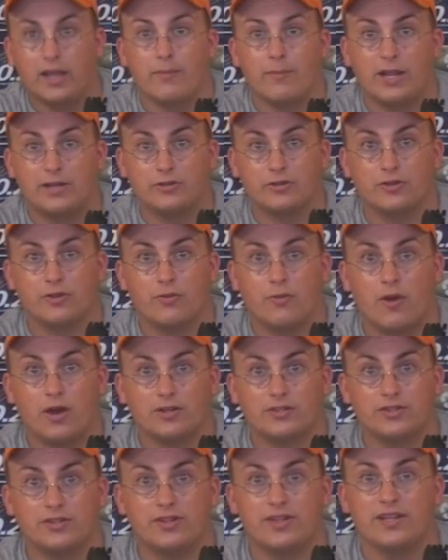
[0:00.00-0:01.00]
And make sure to
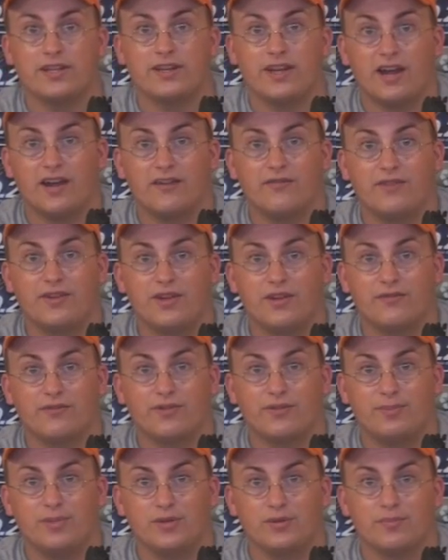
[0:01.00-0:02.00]
watch the entire video
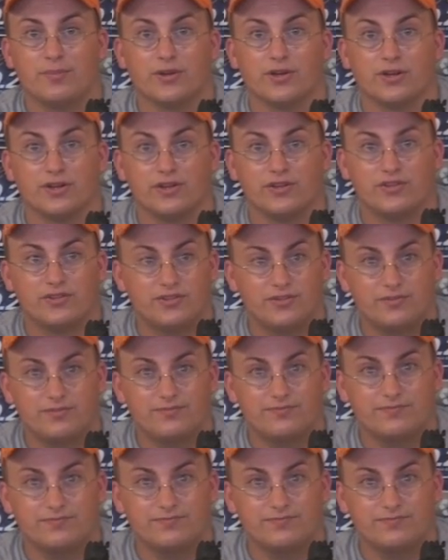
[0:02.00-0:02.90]
for the bloopers.